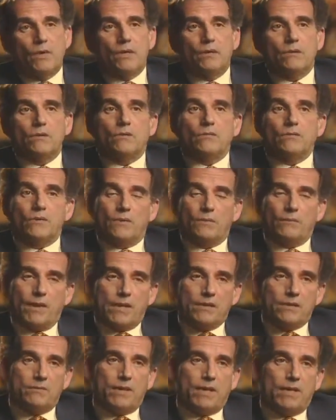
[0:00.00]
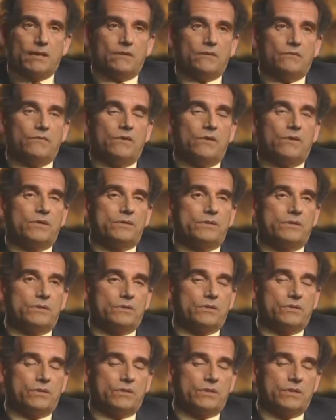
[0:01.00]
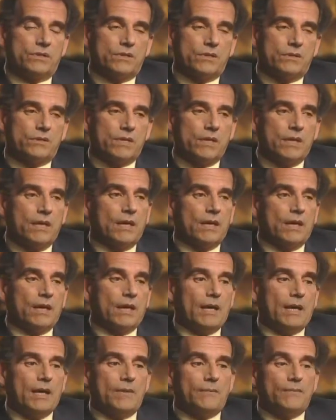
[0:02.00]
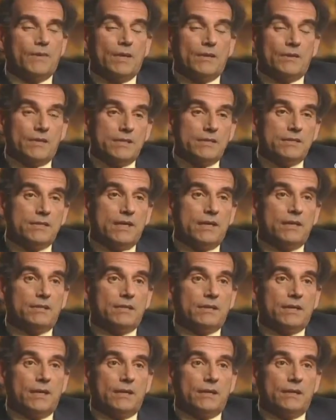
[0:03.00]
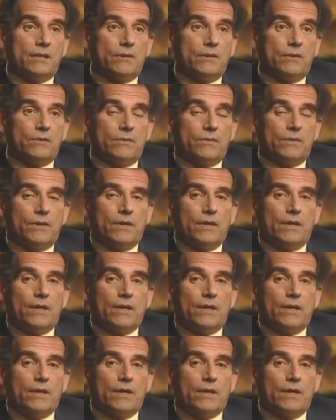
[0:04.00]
or if there are mathematical flaws in a certain theory, these tend to get known.